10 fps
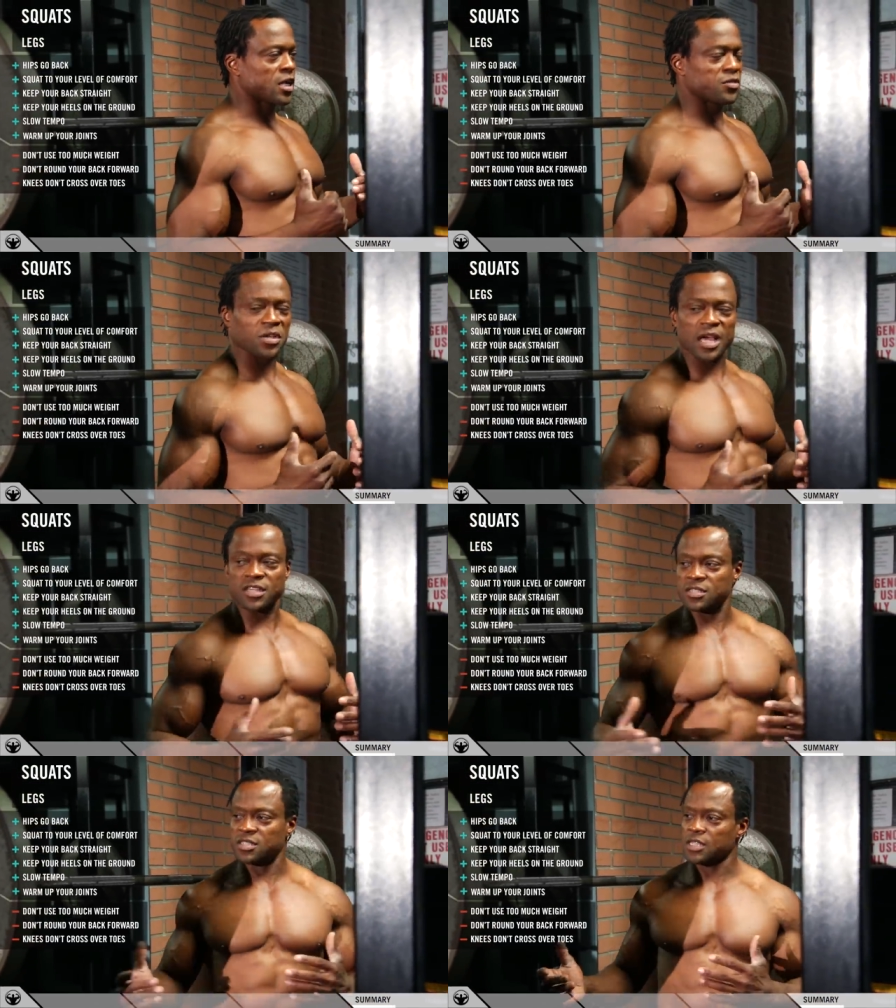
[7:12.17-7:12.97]
Now you
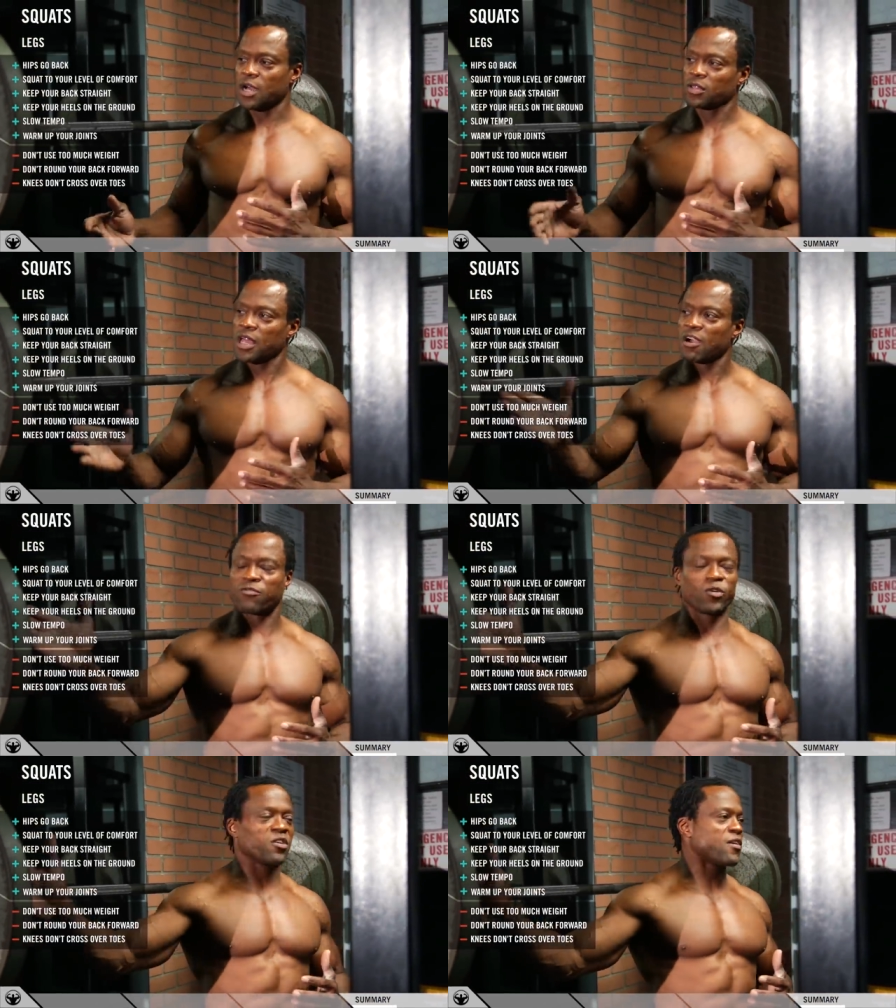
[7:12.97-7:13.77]
guys can see I only
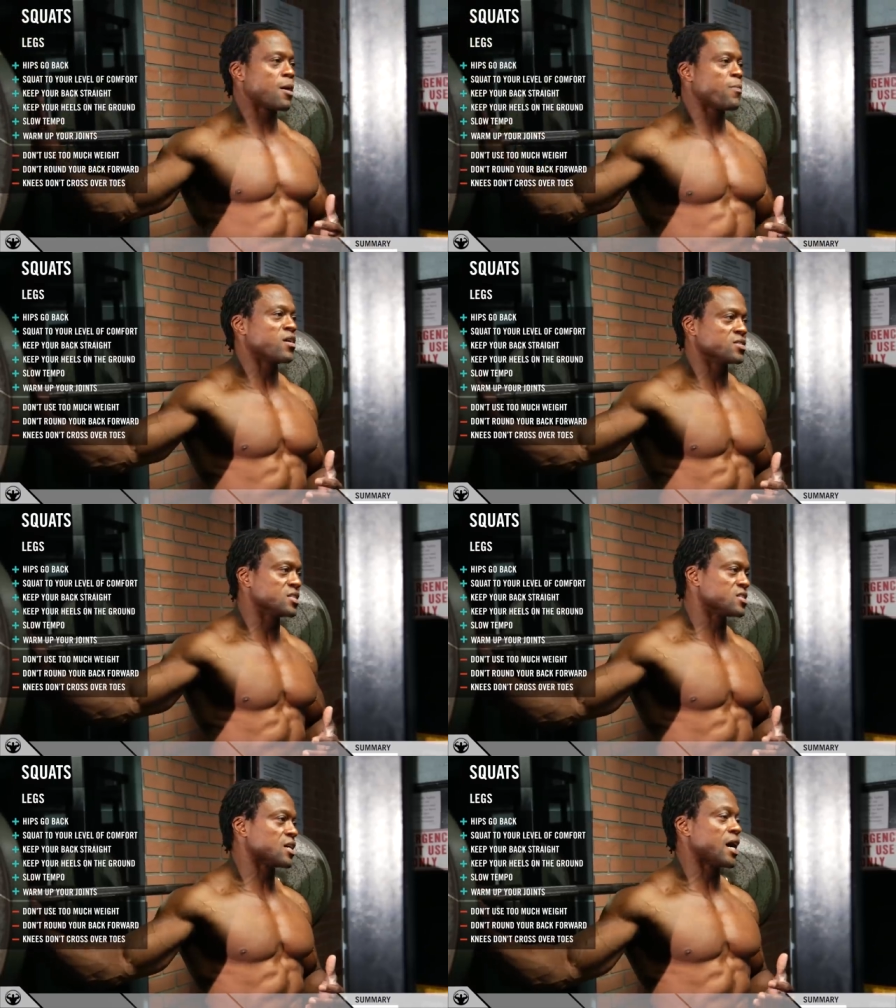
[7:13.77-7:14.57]
have 45 pounds
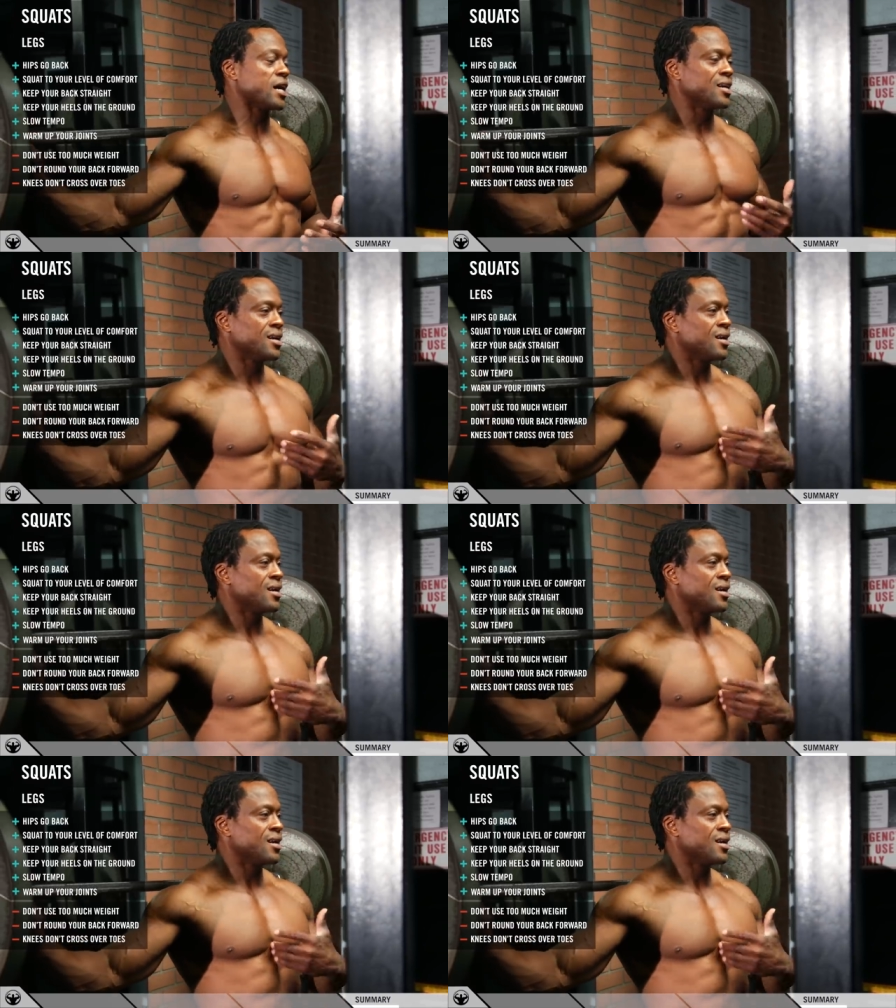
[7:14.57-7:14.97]
on each side.